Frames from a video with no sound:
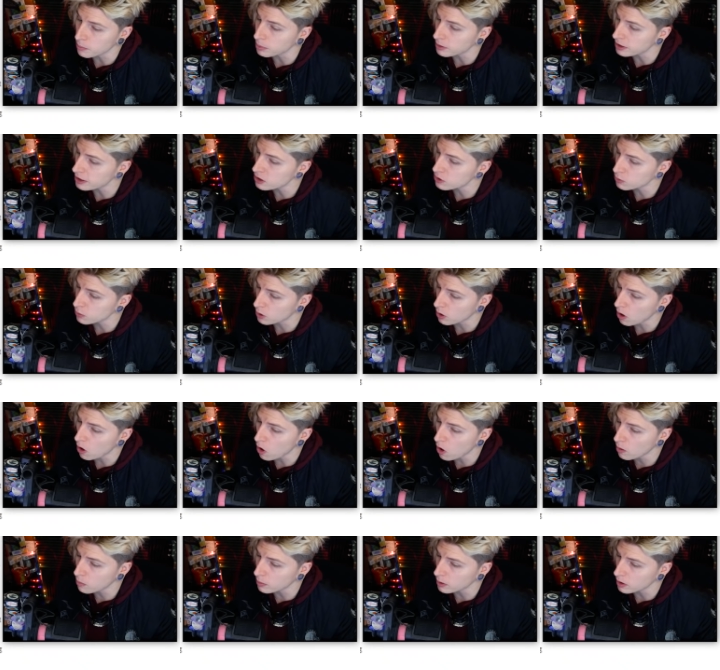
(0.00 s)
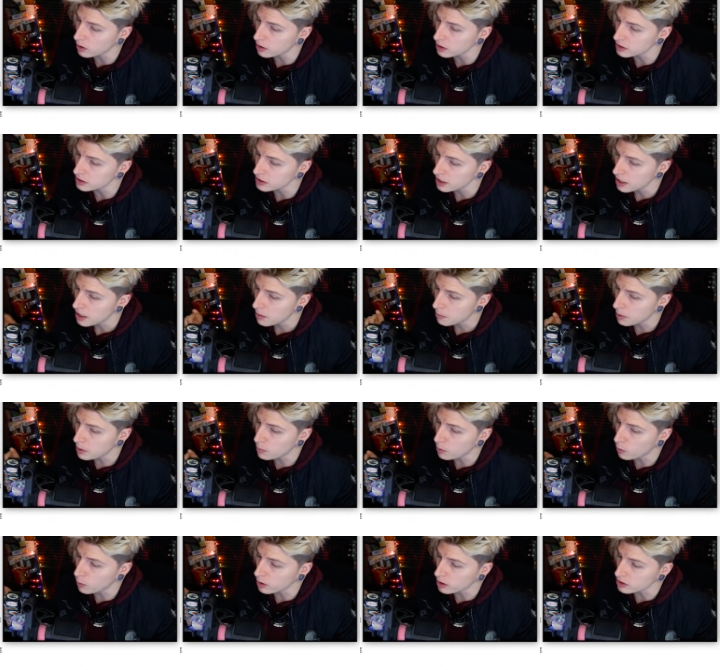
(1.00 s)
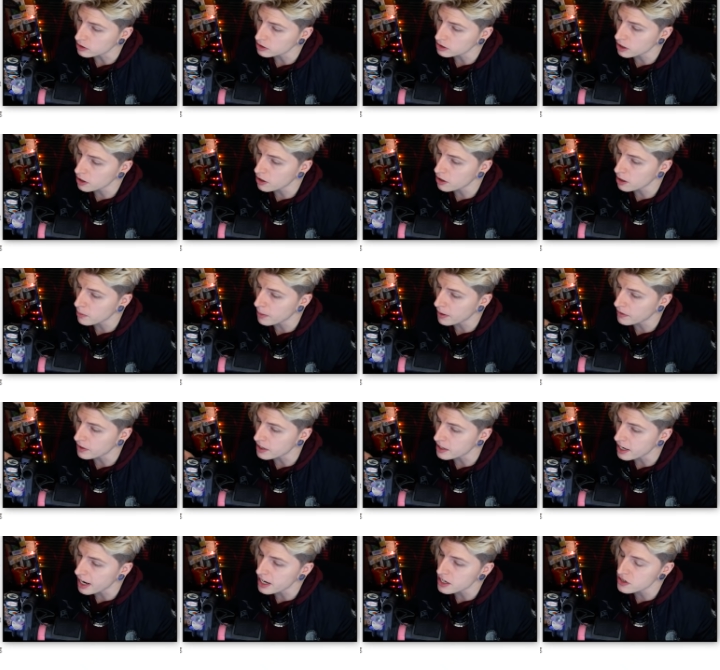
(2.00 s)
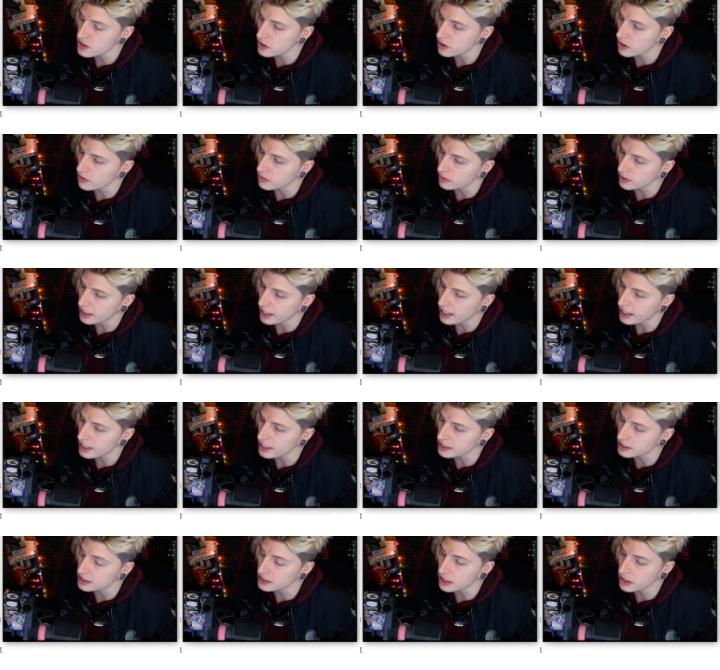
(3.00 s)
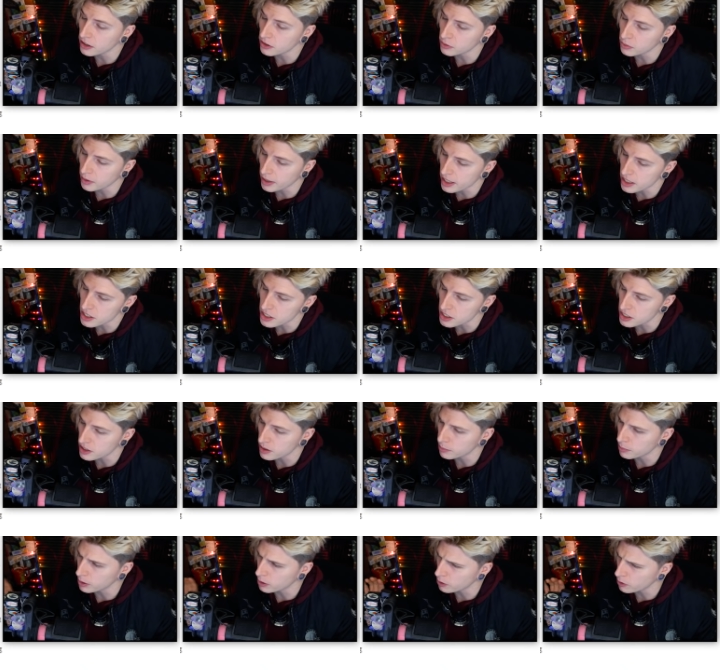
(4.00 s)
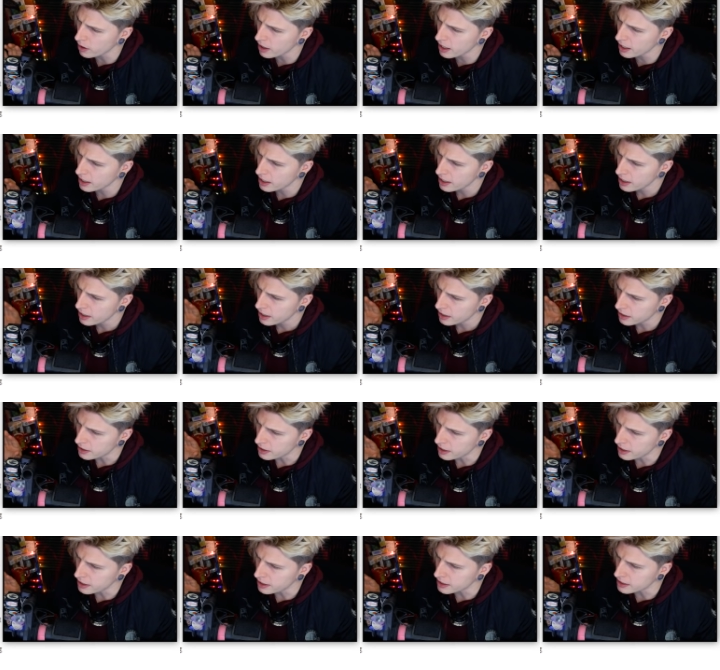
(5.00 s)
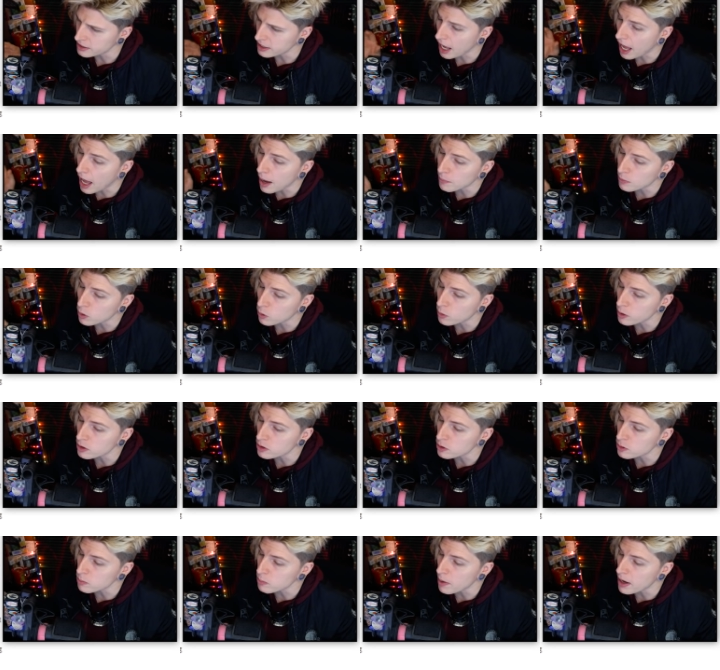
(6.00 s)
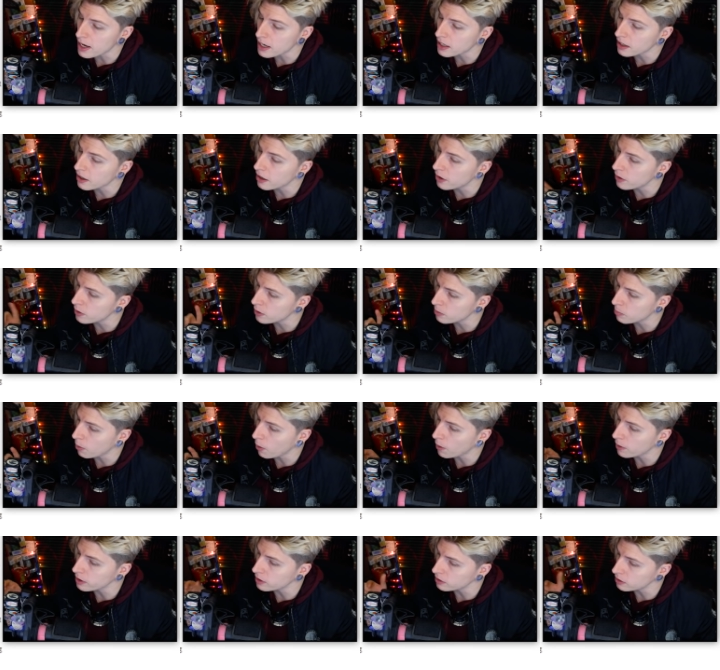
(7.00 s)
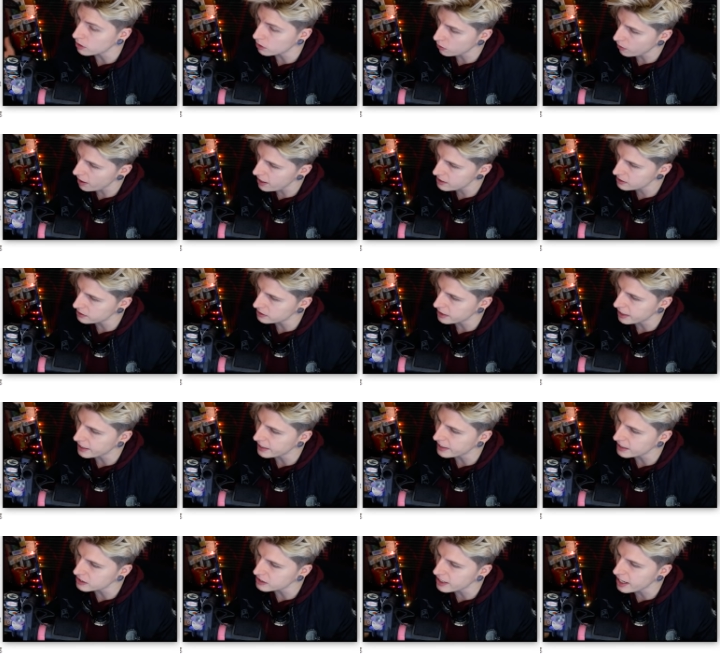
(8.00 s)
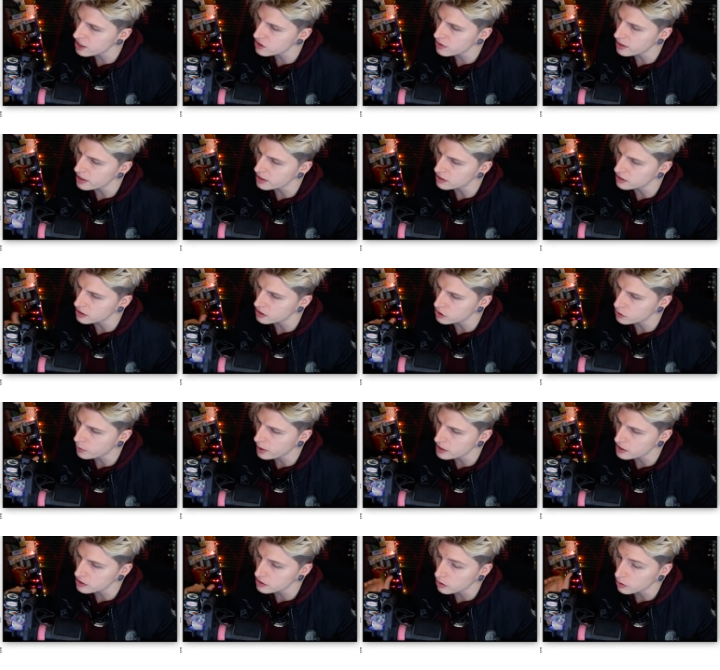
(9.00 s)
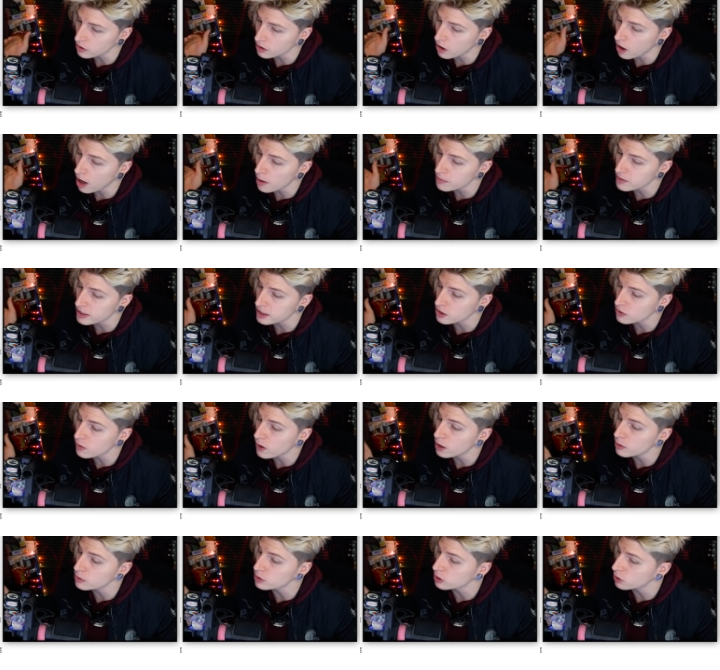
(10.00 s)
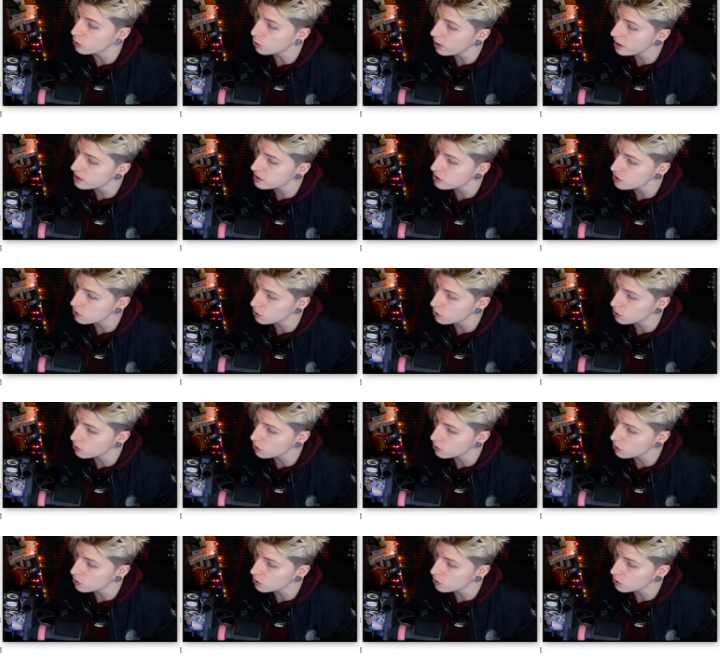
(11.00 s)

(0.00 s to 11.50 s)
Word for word: Police were called because people were concerned about the nature of Lainey and Sarah's relationship, but Greg did his I'm going to make other party look crazy thing and exaggerated the situation, told the cops that his followers are crazy